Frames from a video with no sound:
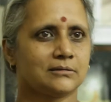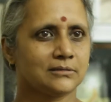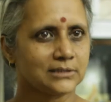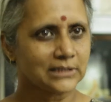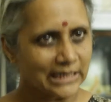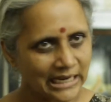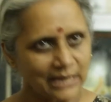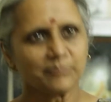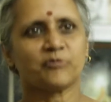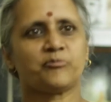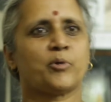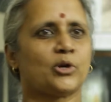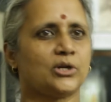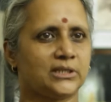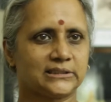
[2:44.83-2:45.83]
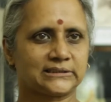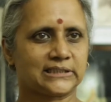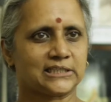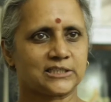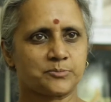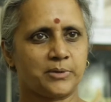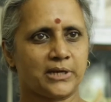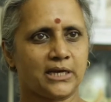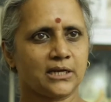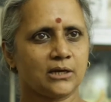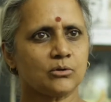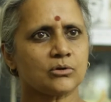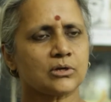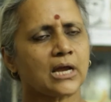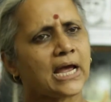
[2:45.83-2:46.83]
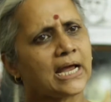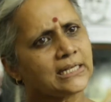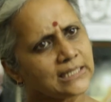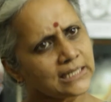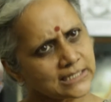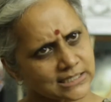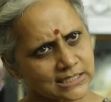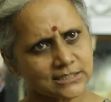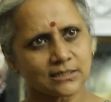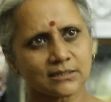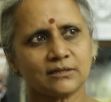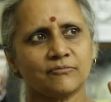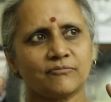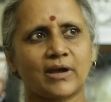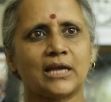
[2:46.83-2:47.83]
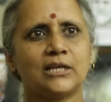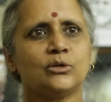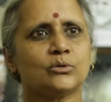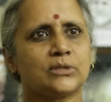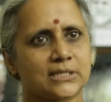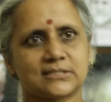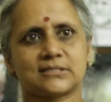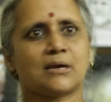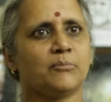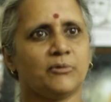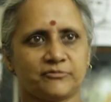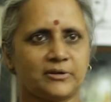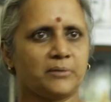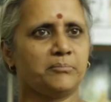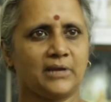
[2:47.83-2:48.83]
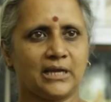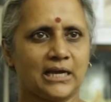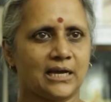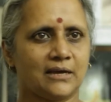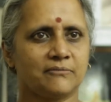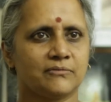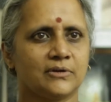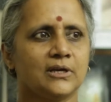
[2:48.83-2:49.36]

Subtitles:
the game of politics gets played out. And there is a certain value that some of them may have